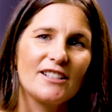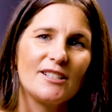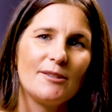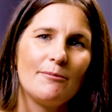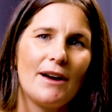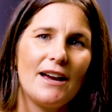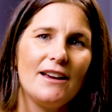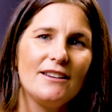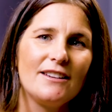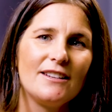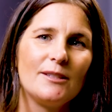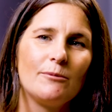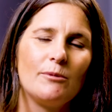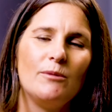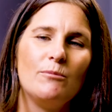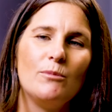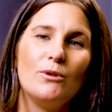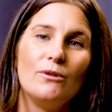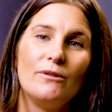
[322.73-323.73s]
to make as
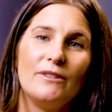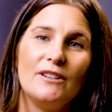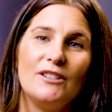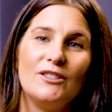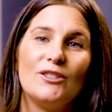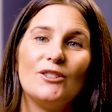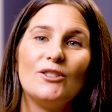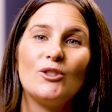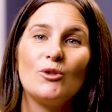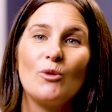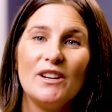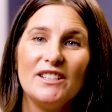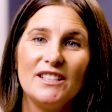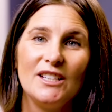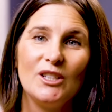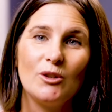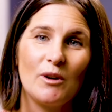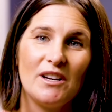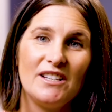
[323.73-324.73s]
we move into
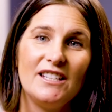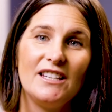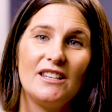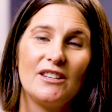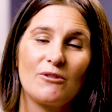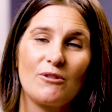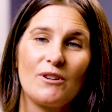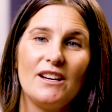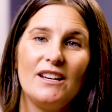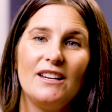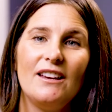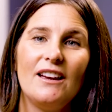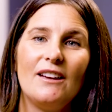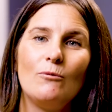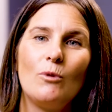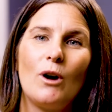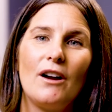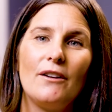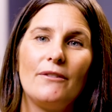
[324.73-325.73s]
2023
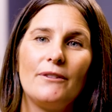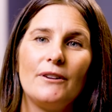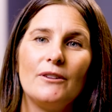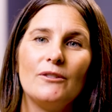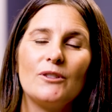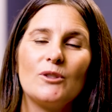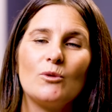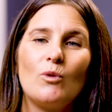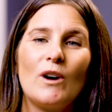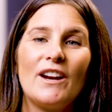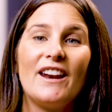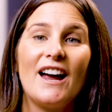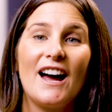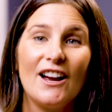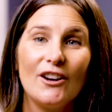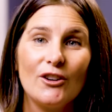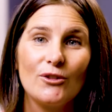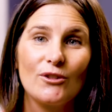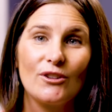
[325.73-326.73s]
and Whitefield's
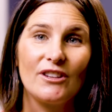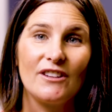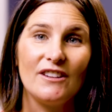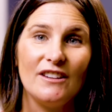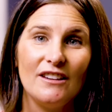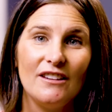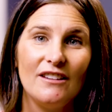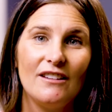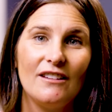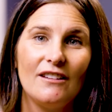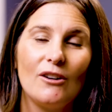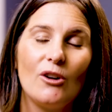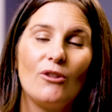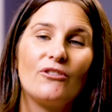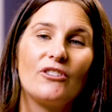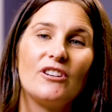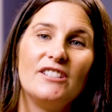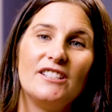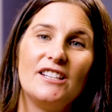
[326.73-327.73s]
100th year
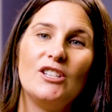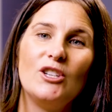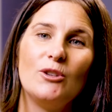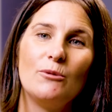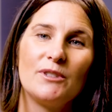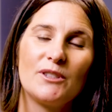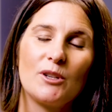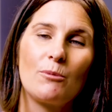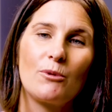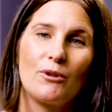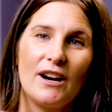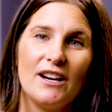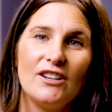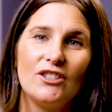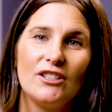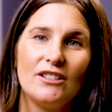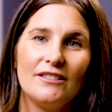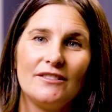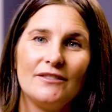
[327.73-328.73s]
of continuous
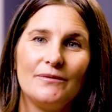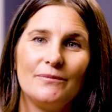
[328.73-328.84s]
operation?